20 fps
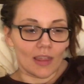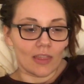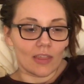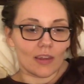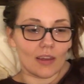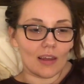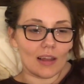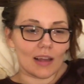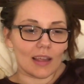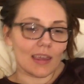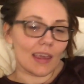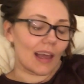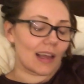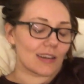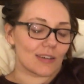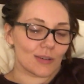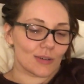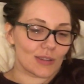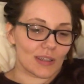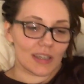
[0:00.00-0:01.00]
the
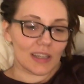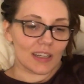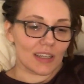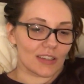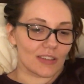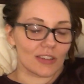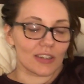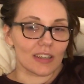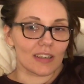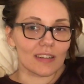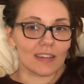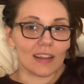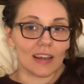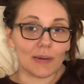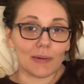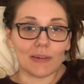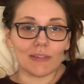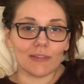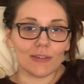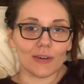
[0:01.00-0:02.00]
casual dinner and drinks that
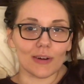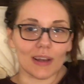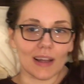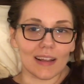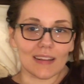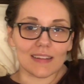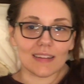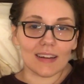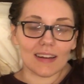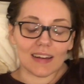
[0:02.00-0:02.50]
I went for last